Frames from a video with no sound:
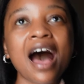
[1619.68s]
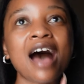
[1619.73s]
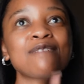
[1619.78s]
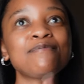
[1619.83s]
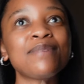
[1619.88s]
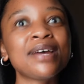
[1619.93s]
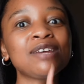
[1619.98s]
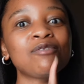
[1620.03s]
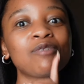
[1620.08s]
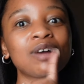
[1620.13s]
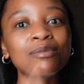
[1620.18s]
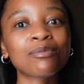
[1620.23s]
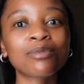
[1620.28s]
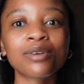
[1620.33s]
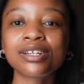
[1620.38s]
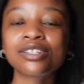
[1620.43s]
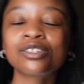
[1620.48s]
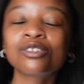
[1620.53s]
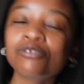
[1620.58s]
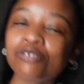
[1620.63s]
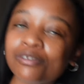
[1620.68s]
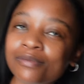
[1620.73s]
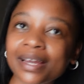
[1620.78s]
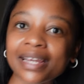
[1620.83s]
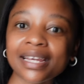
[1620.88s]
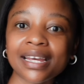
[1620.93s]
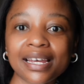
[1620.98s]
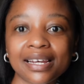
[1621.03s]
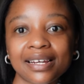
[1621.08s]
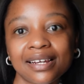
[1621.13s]
I paid 1.2 for
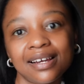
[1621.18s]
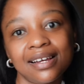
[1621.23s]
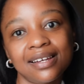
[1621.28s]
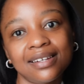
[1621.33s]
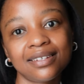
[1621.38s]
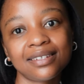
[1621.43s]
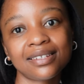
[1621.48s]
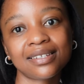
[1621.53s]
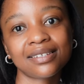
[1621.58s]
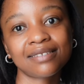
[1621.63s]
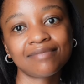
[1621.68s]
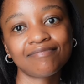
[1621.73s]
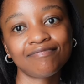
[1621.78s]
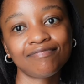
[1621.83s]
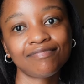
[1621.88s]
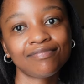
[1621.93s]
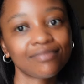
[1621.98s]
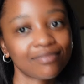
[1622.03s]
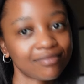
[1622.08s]
my cake, guys,